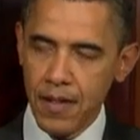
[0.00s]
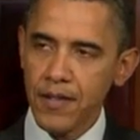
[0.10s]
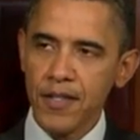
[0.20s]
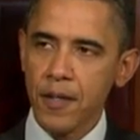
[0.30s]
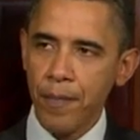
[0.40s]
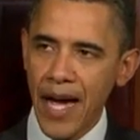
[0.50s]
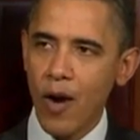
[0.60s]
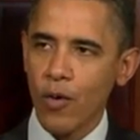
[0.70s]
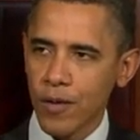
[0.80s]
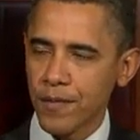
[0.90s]
This is the
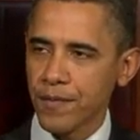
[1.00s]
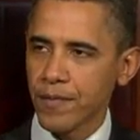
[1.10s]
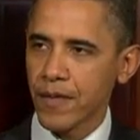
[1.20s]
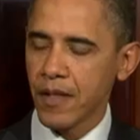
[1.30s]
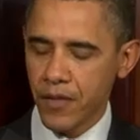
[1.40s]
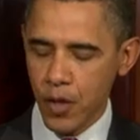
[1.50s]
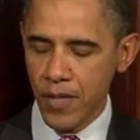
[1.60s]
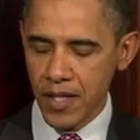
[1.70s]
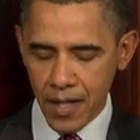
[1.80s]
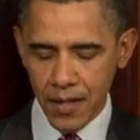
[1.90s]
power of
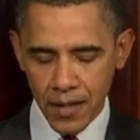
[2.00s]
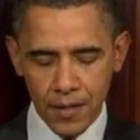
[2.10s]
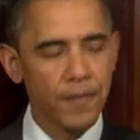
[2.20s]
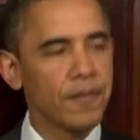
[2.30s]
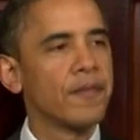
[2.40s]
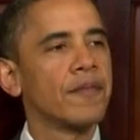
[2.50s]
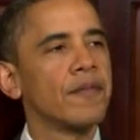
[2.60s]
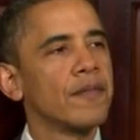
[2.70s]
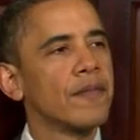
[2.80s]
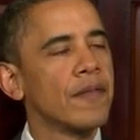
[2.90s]
human dignity,
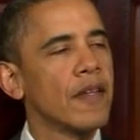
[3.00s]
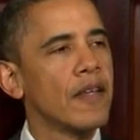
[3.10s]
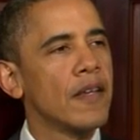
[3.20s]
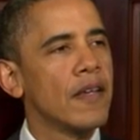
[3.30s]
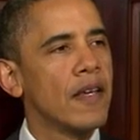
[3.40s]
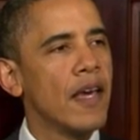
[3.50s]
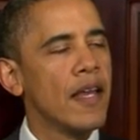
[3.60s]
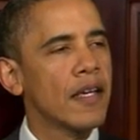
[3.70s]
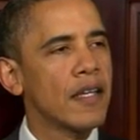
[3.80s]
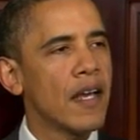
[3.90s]

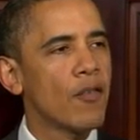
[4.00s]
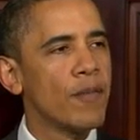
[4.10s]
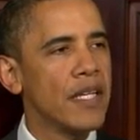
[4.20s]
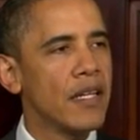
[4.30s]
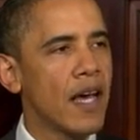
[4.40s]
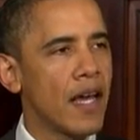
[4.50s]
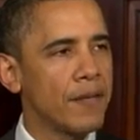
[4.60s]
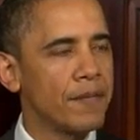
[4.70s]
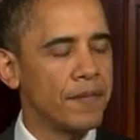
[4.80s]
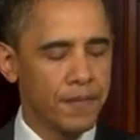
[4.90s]
and it can never be denied.